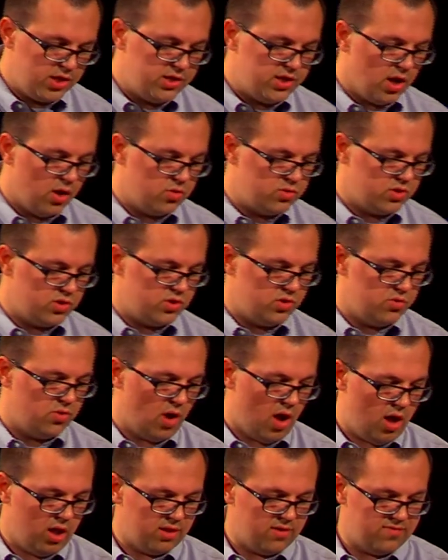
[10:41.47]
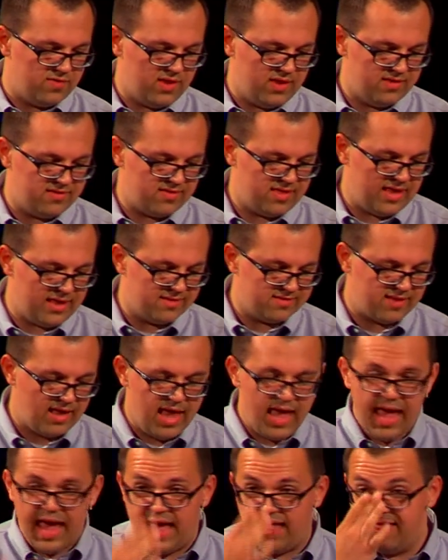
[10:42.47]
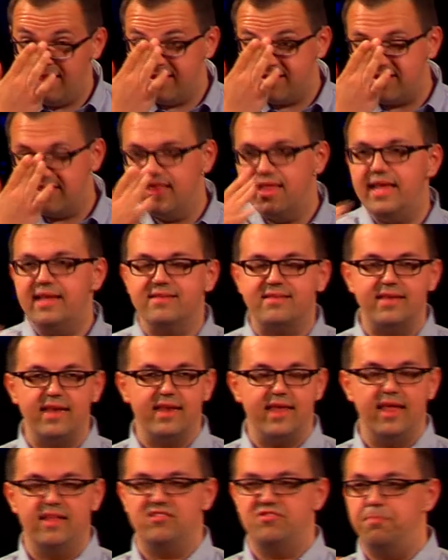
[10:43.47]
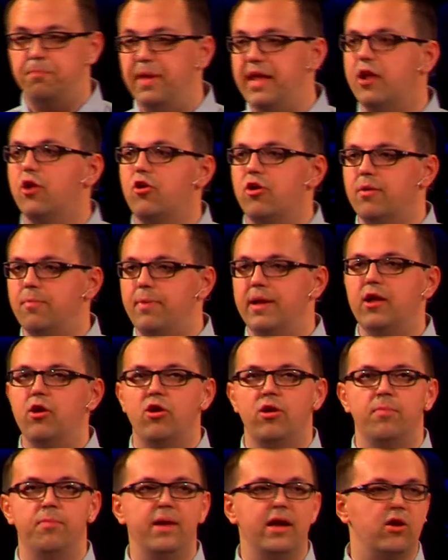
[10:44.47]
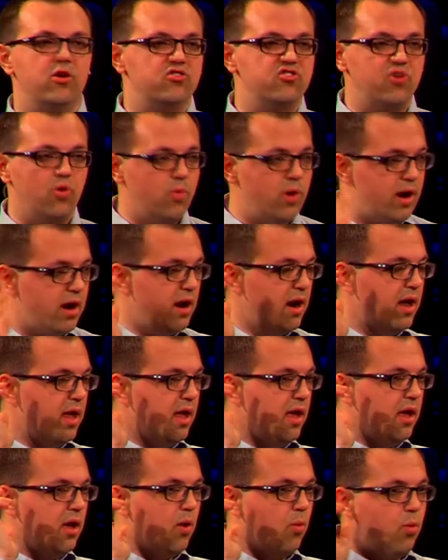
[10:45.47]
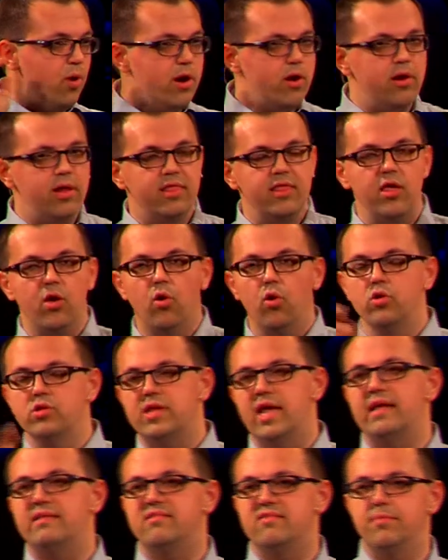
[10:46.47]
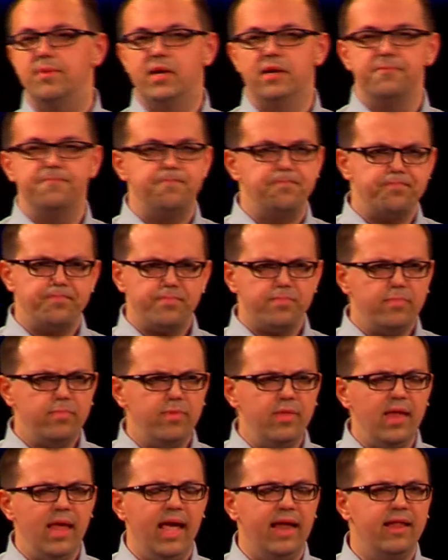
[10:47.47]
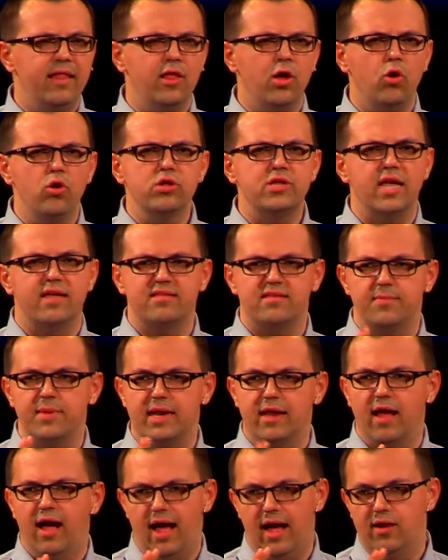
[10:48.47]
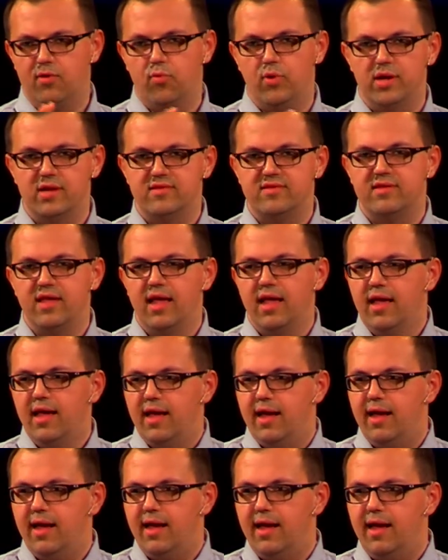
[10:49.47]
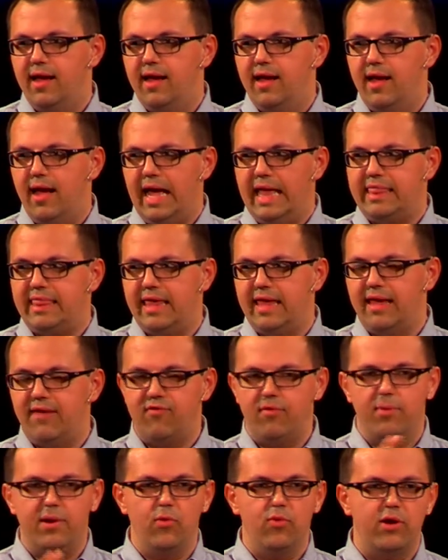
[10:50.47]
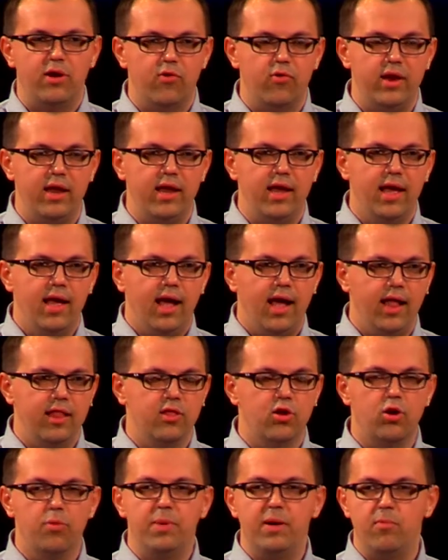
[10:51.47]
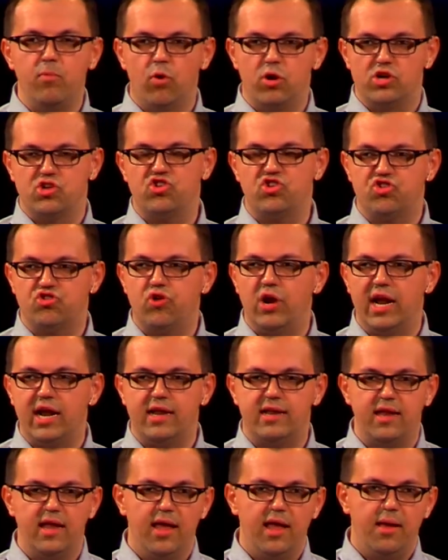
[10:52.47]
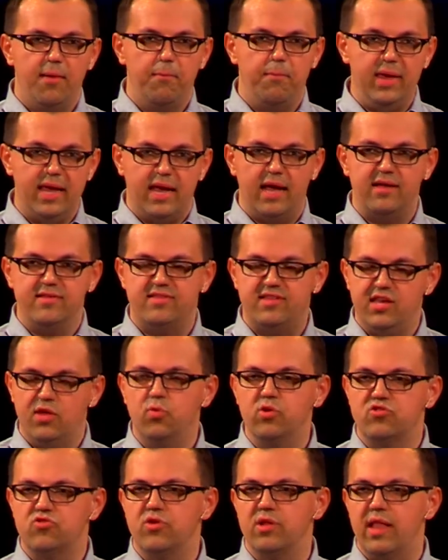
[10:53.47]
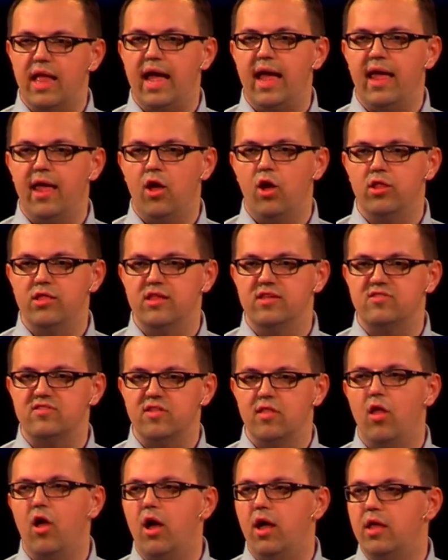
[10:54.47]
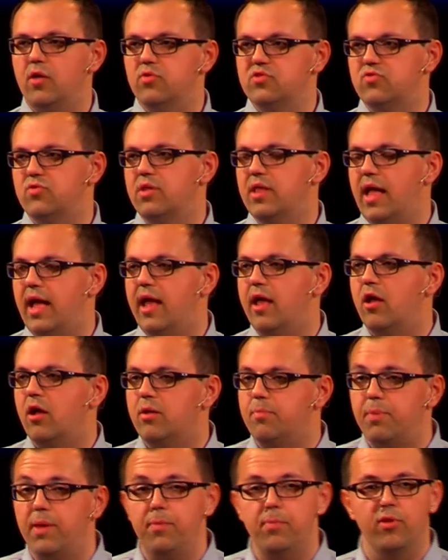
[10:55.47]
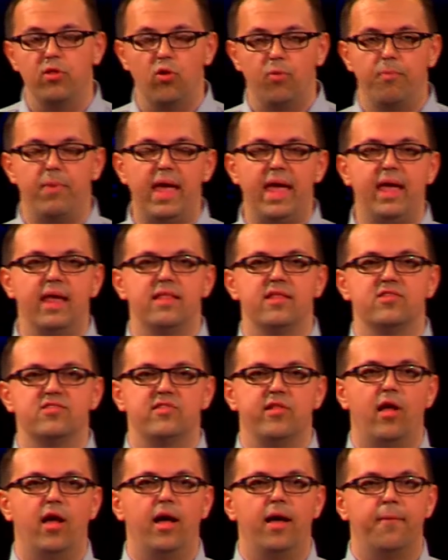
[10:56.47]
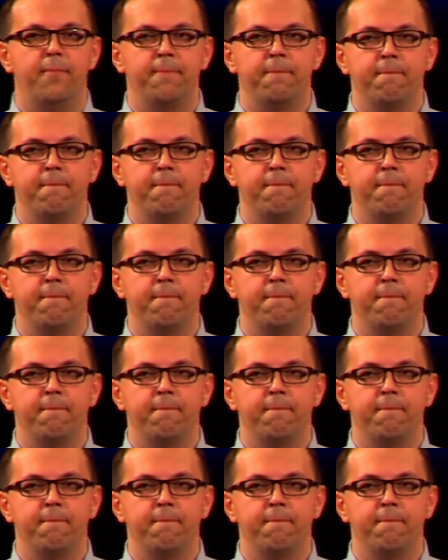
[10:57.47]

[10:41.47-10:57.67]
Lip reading: Don't do all of these things. And this list, it gets bigger and bigger and bigger. So we're in the Old Testament. And in the Old Testament, God was, I think everybody would agree, a little bit more strict because he was relying on this law. He was relying on people obeying this law.